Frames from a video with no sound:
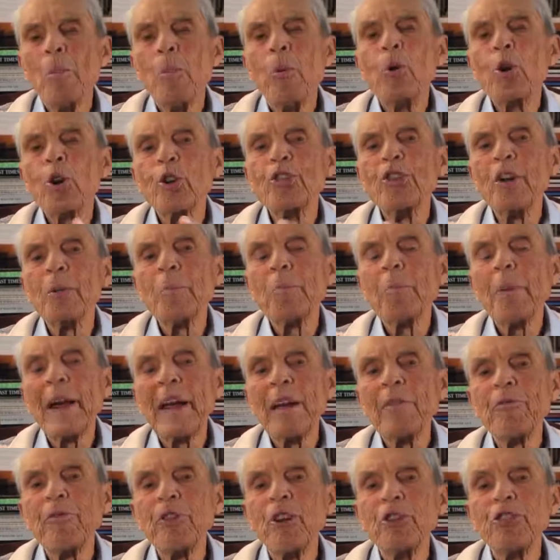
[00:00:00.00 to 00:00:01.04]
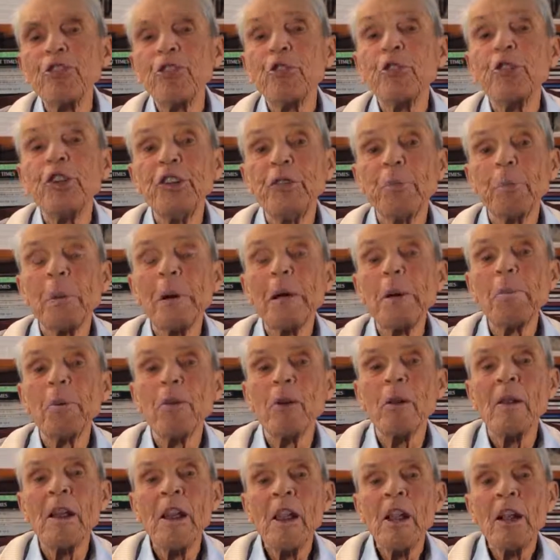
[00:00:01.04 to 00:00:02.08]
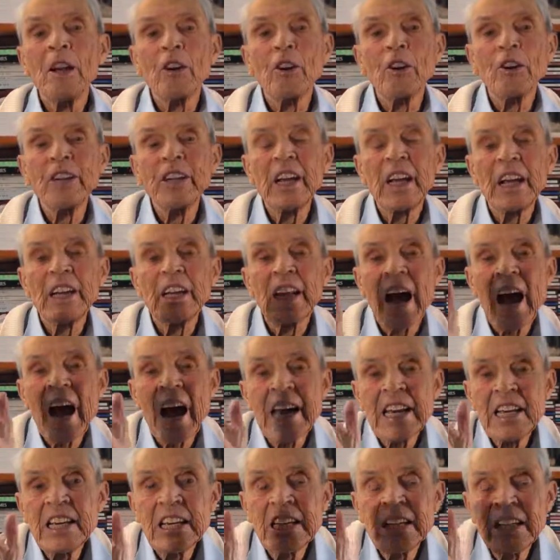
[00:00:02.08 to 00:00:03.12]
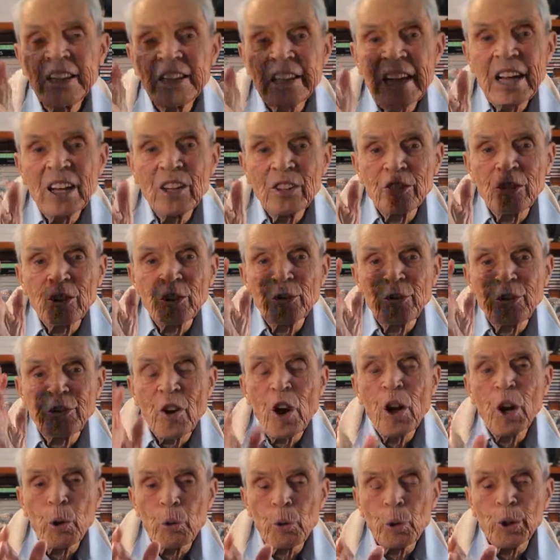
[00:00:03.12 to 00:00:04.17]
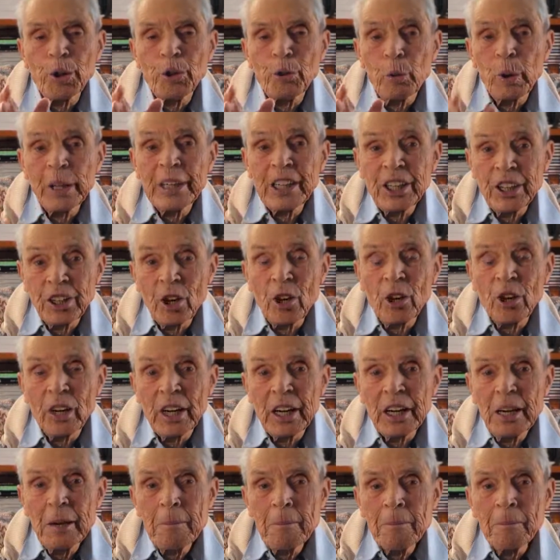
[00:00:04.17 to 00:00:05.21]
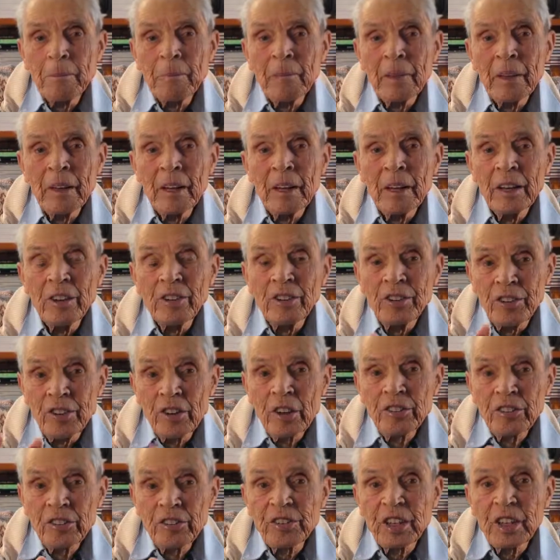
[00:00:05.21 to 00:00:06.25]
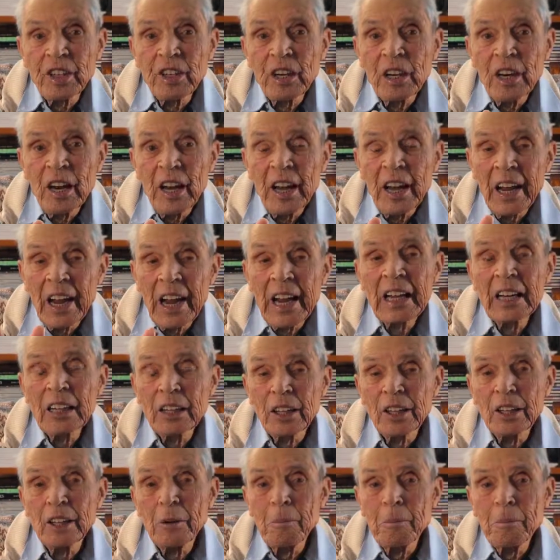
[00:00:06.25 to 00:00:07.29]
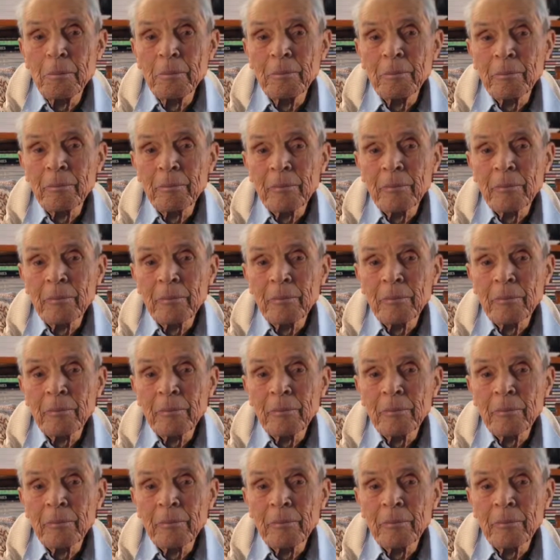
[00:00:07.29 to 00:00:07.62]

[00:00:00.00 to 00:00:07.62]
books and pamphlets for his people because he had 80,000 followers when he died, just in England,